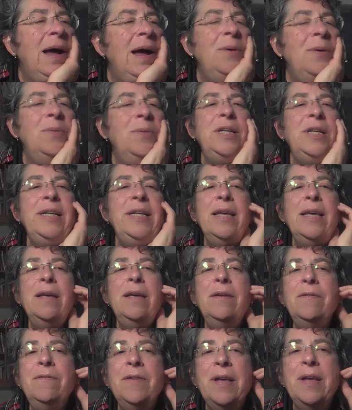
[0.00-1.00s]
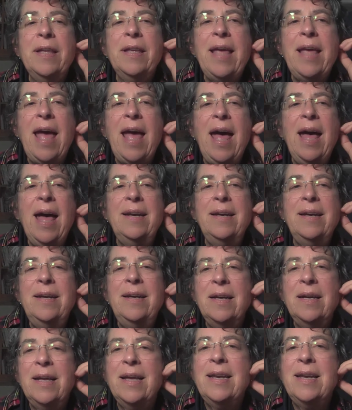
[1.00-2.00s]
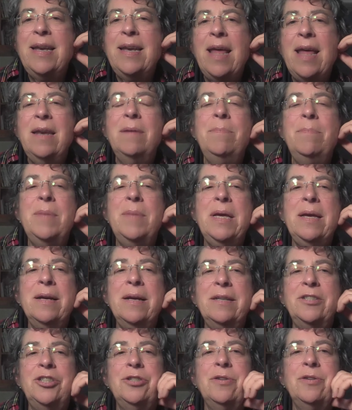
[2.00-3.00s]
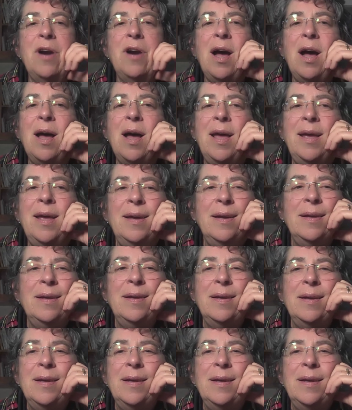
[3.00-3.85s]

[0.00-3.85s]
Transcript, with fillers: I would give Canada anemone a try.